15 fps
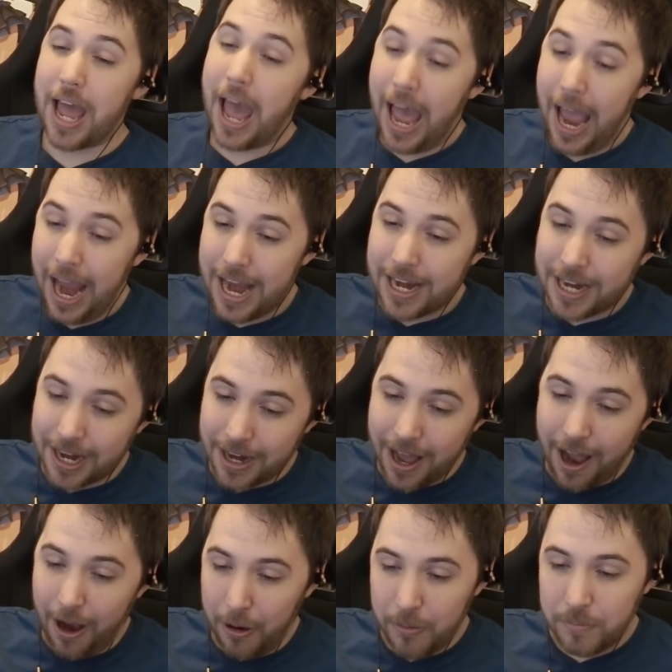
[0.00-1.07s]
But hey, you
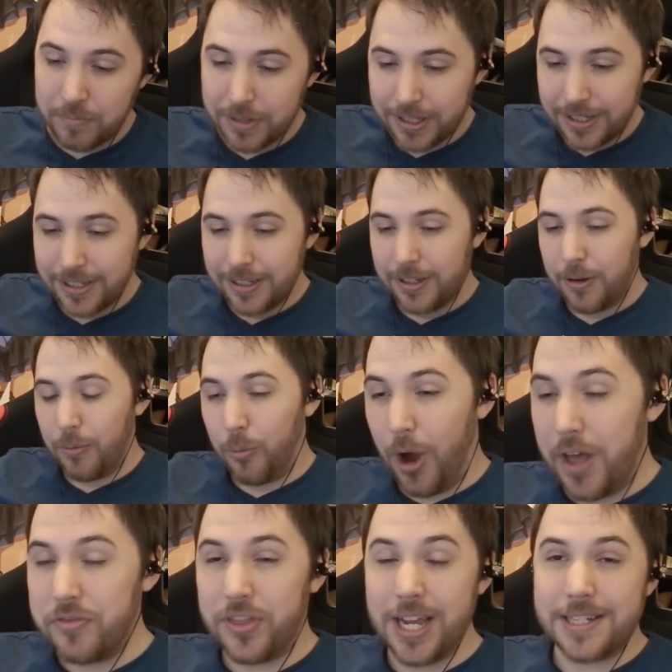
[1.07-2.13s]
know?
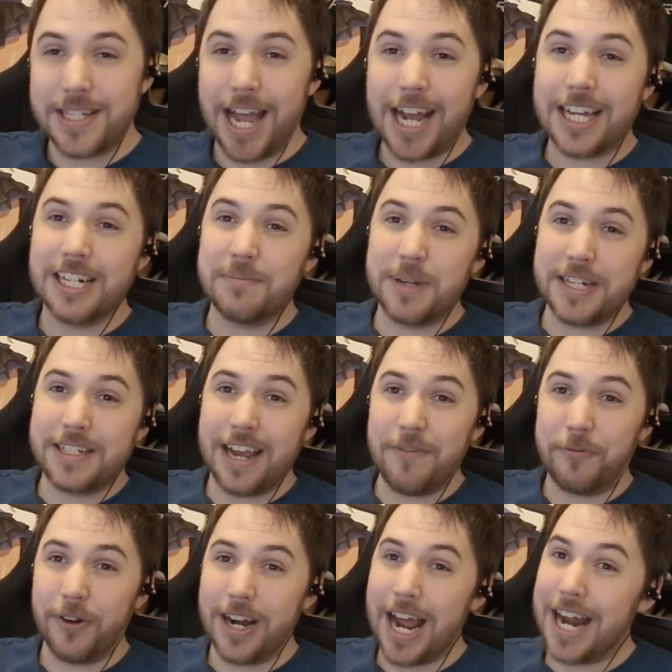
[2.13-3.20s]
One thing's not going to be
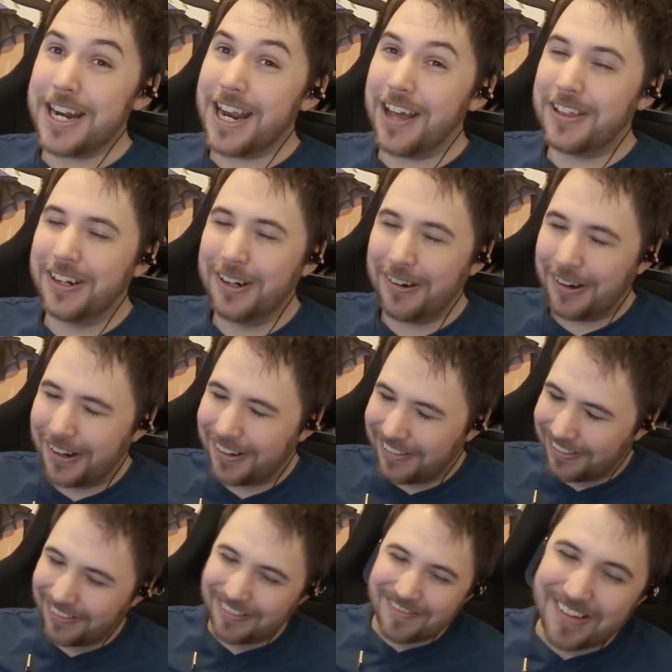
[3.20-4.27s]
different any other
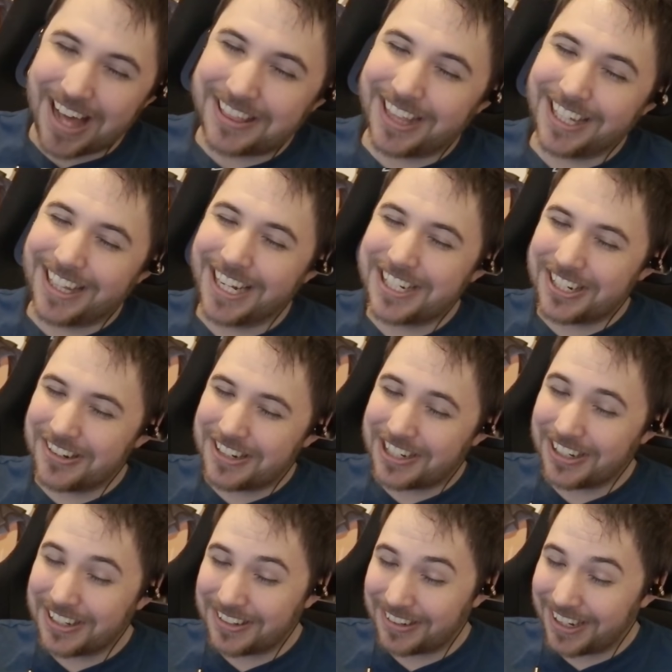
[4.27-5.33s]
method that you
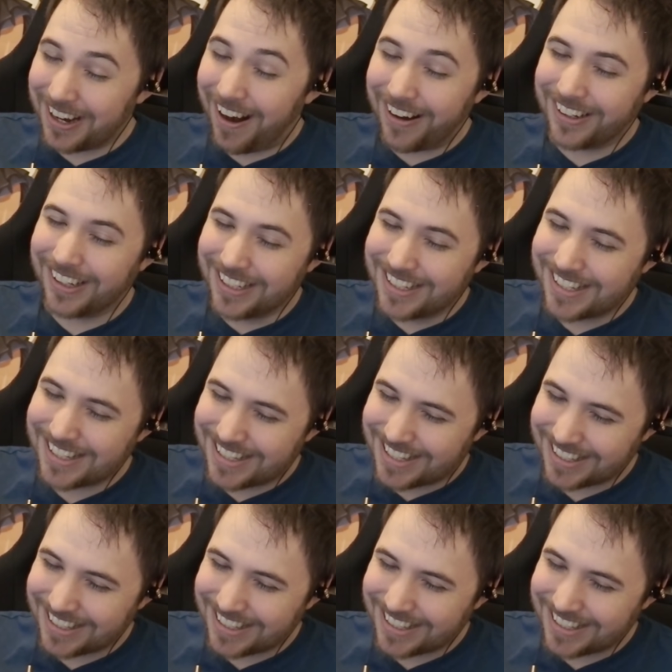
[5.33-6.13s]
choose regardless.